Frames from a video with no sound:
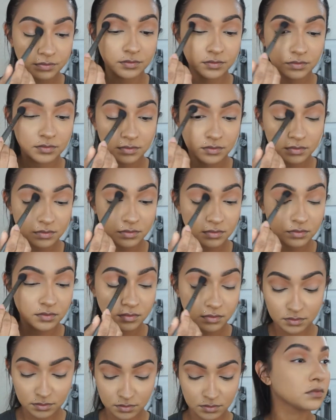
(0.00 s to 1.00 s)

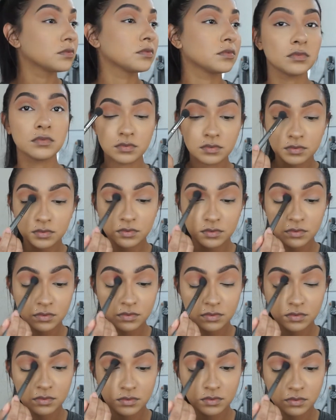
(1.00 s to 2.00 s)

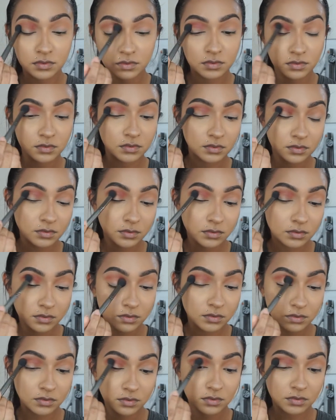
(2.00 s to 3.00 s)

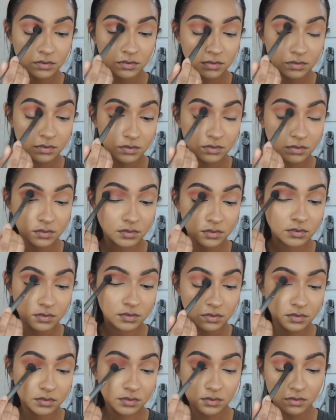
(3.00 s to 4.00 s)

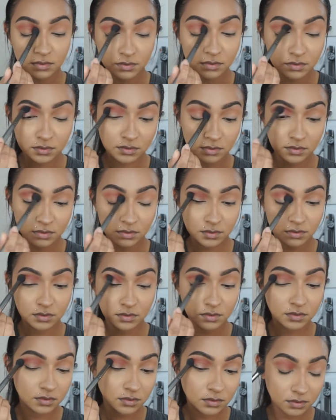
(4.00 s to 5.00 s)

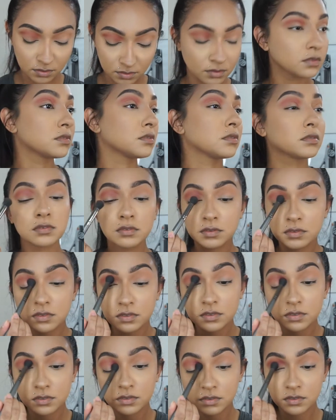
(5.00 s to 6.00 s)

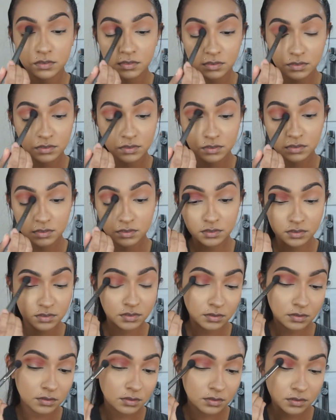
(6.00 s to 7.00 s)

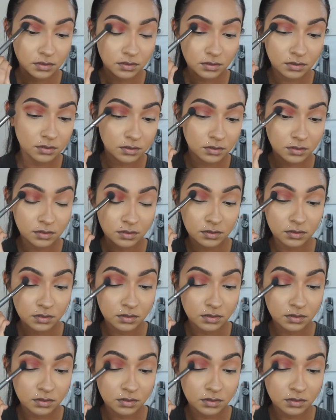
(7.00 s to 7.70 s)
Nobody speaks.